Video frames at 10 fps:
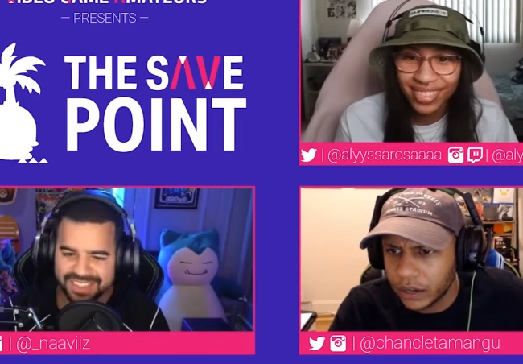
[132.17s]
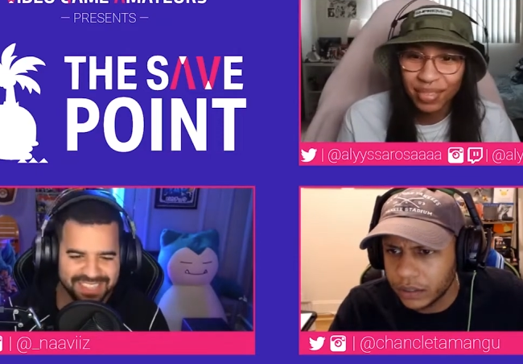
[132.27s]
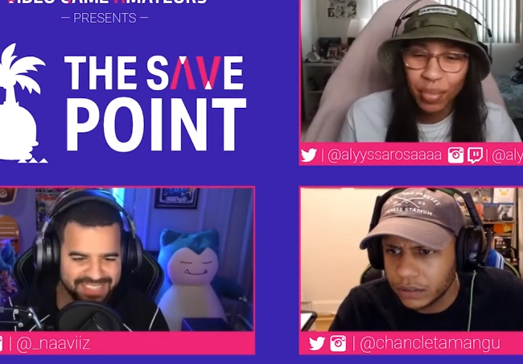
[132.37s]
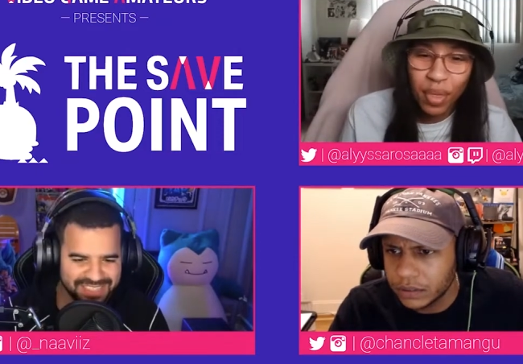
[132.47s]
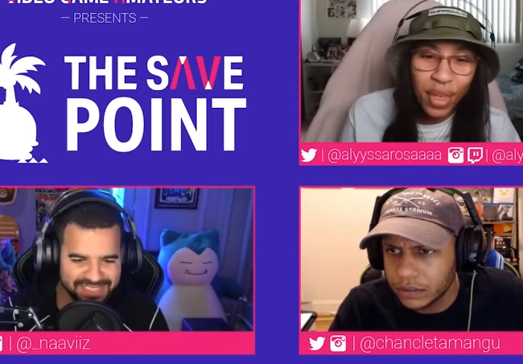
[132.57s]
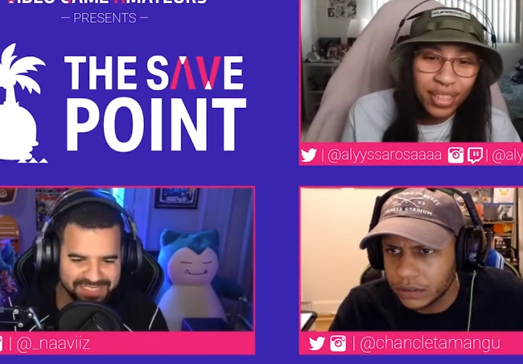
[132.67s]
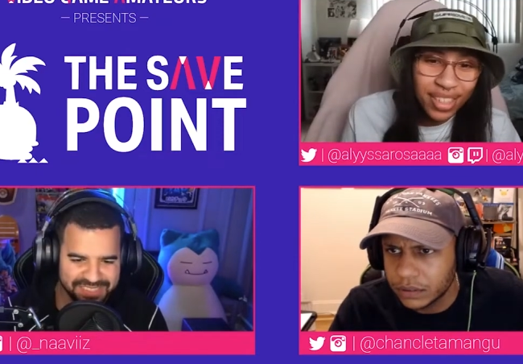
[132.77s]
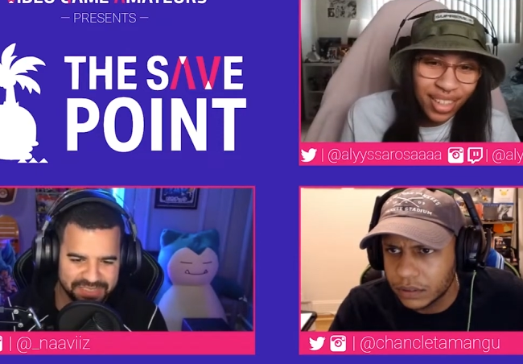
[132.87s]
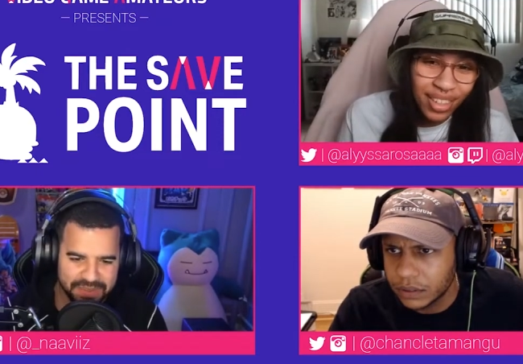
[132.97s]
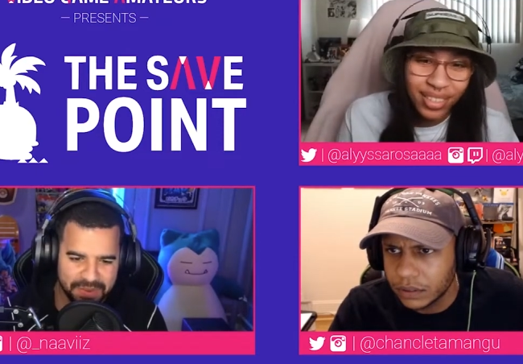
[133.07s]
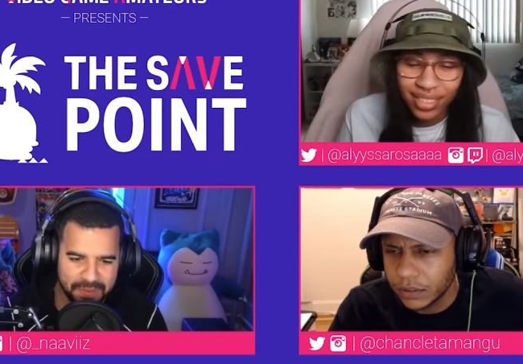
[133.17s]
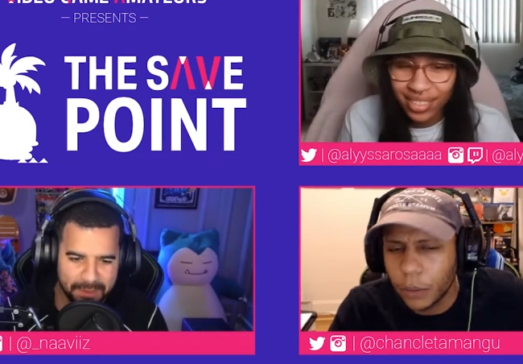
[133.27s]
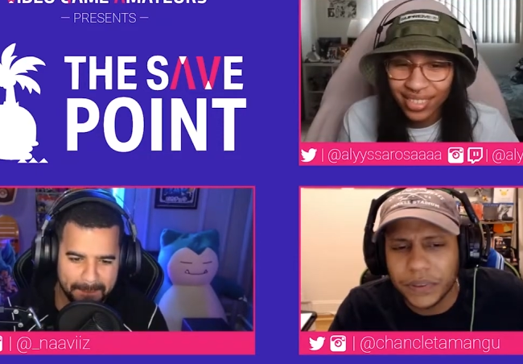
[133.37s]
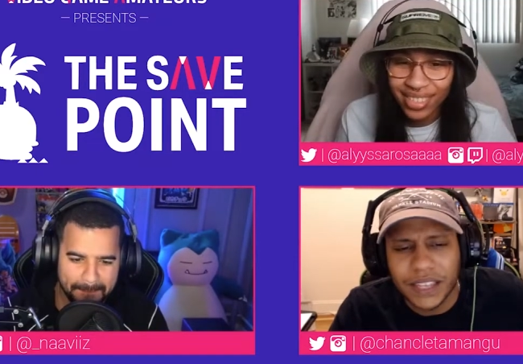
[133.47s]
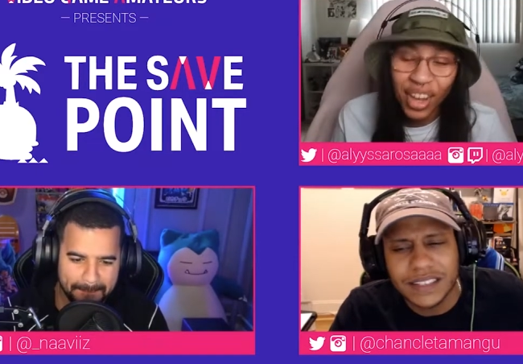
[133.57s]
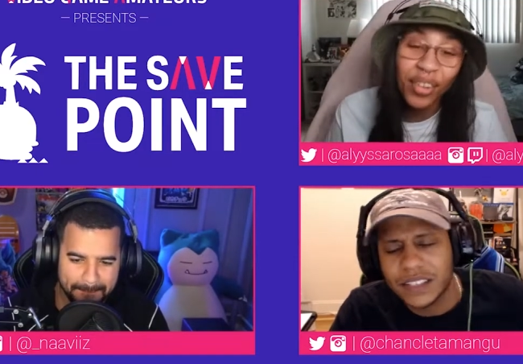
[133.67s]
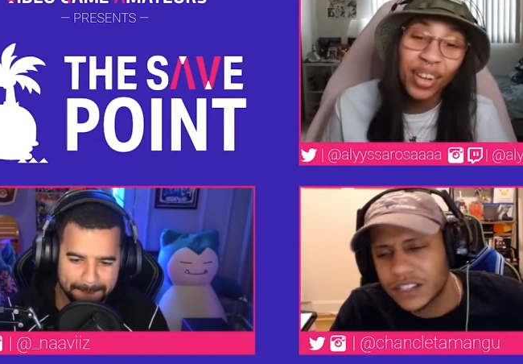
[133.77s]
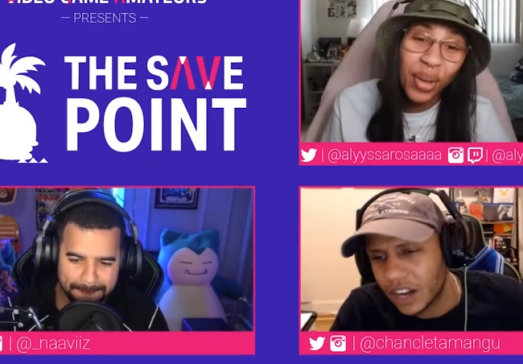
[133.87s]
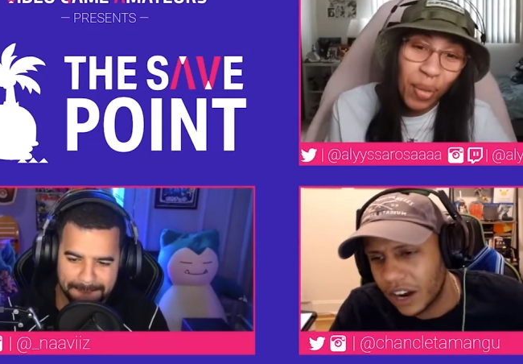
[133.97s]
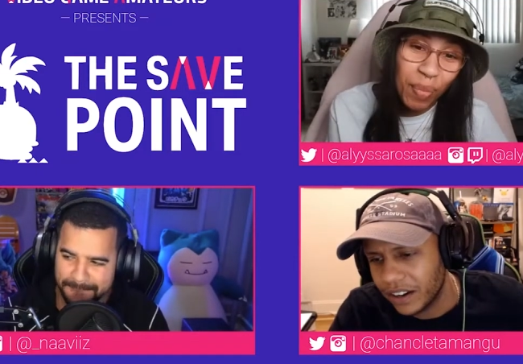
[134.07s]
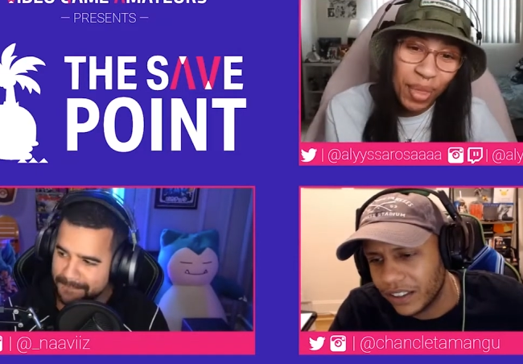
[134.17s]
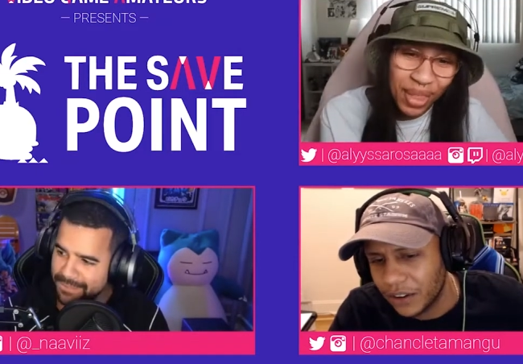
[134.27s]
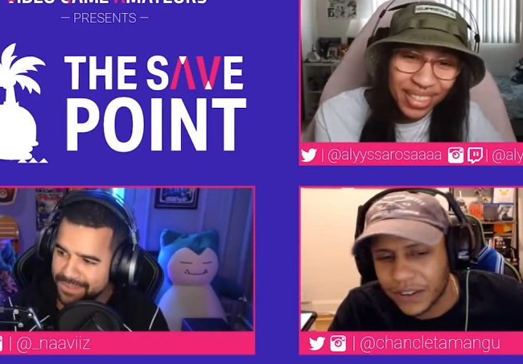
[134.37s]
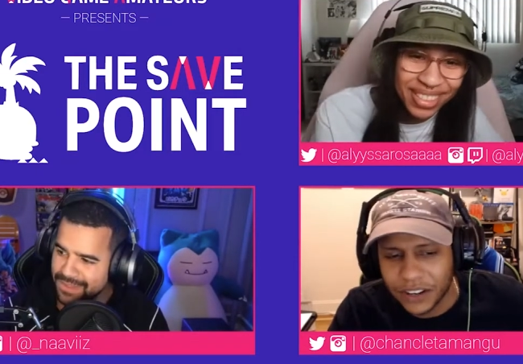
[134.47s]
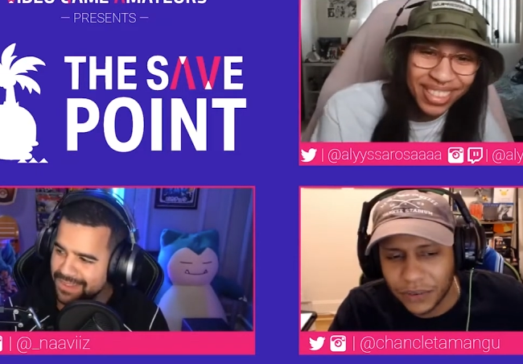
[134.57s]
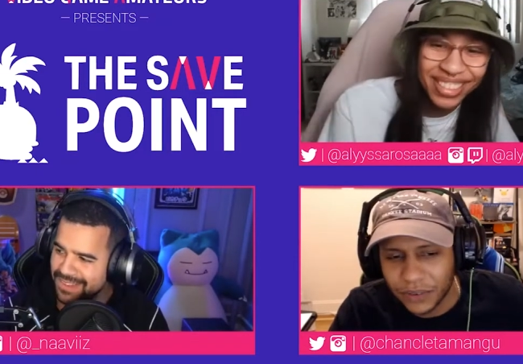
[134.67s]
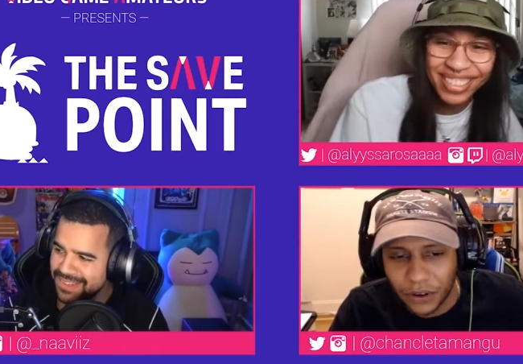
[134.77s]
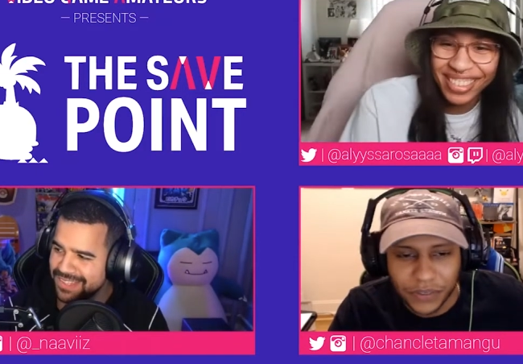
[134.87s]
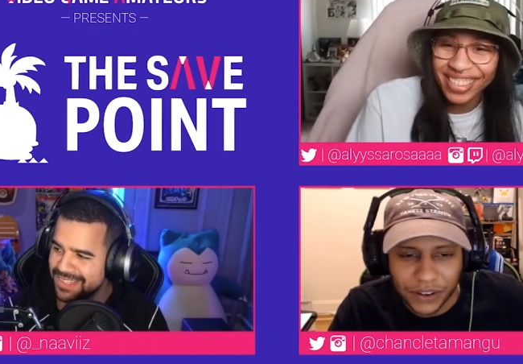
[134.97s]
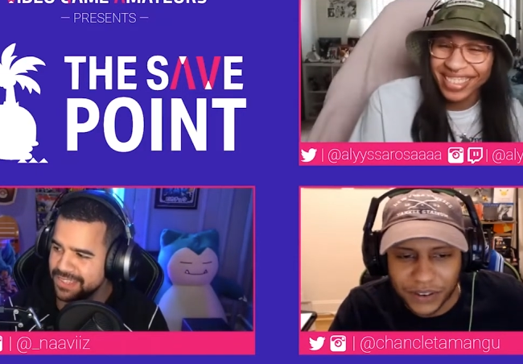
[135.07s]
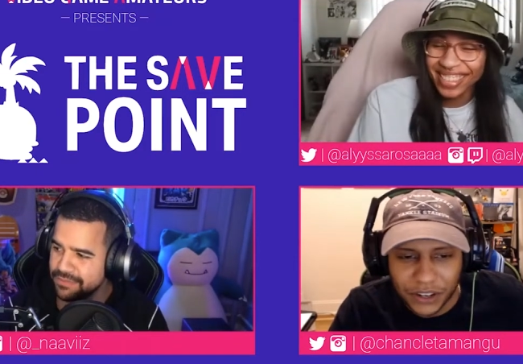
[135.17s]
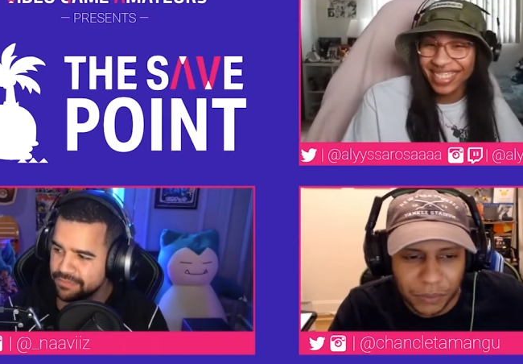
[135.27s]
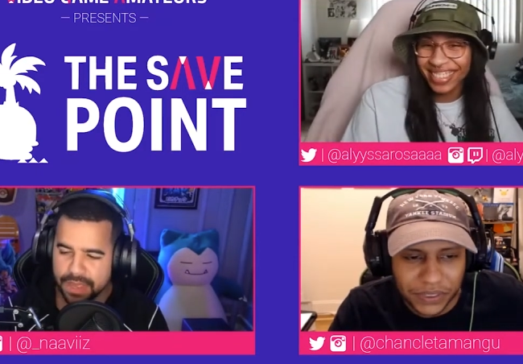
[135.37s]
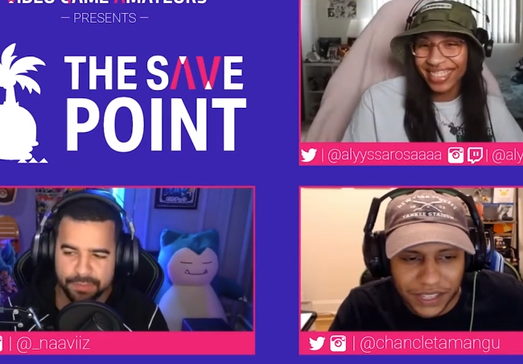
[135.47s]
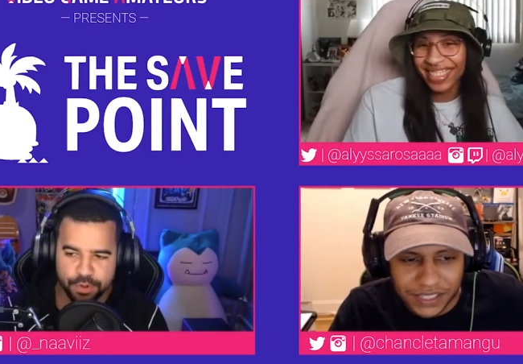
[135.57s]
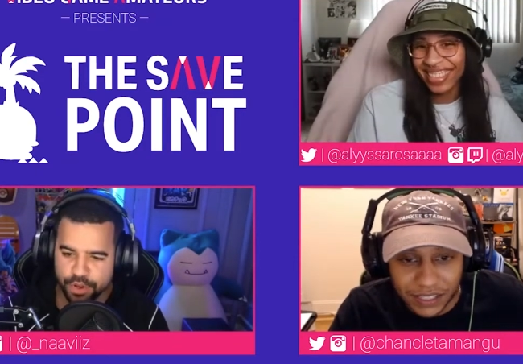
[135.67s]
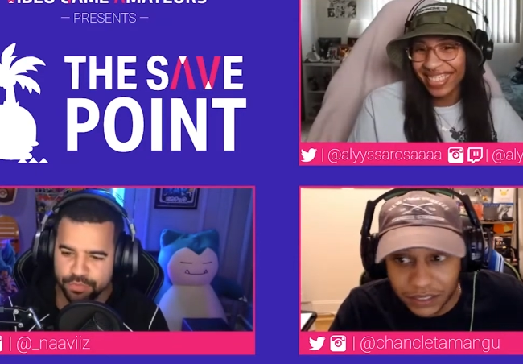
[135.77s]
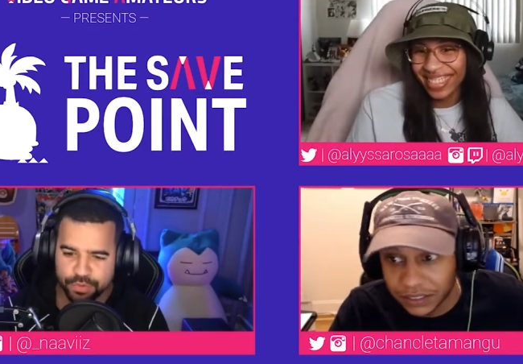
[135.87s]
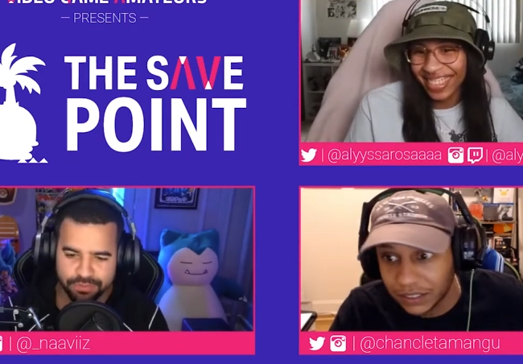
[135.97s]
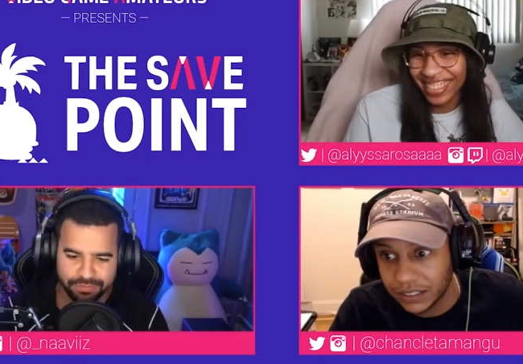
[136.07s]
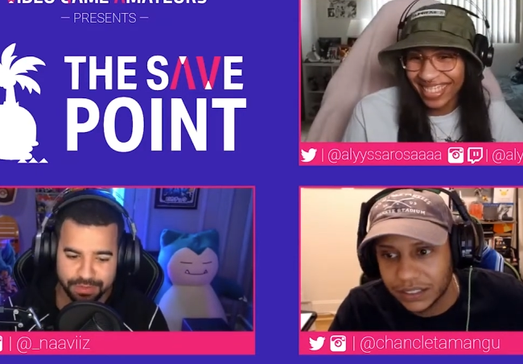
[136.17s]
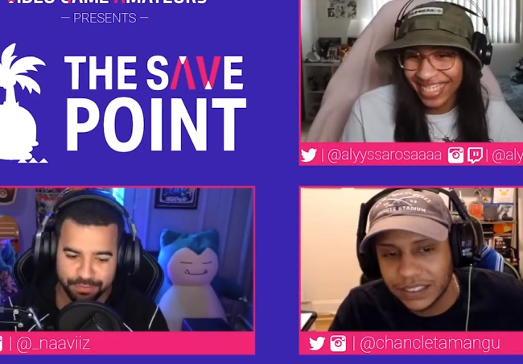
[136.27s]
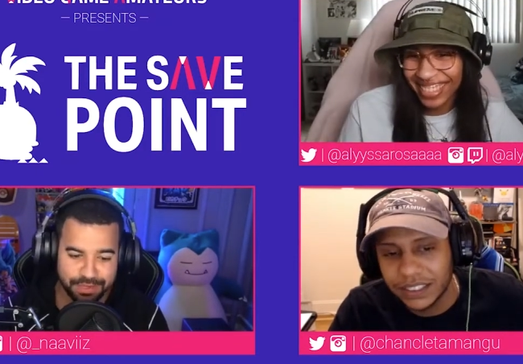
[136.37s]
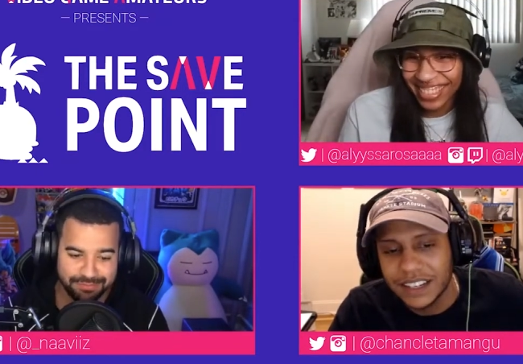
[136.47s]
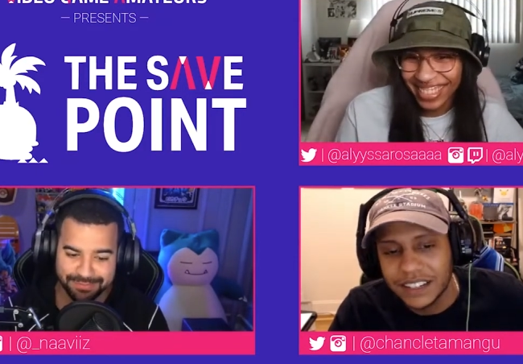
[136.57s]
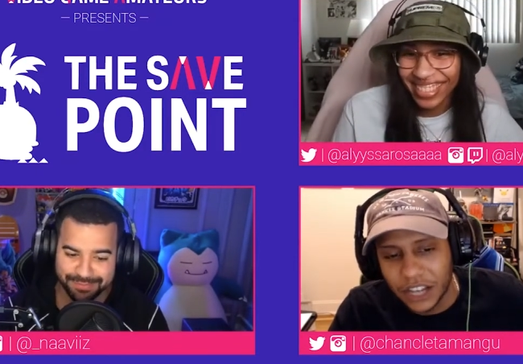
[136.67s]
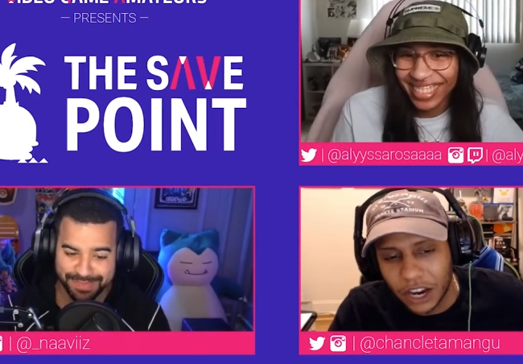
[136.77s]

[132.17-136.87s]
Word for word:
Speaker 1: Bethesda. Oh, Bethesda. Sorry, they're, they already. oh, they already own Bethesda. Yeah, already uh, yep, yeah. Sorry,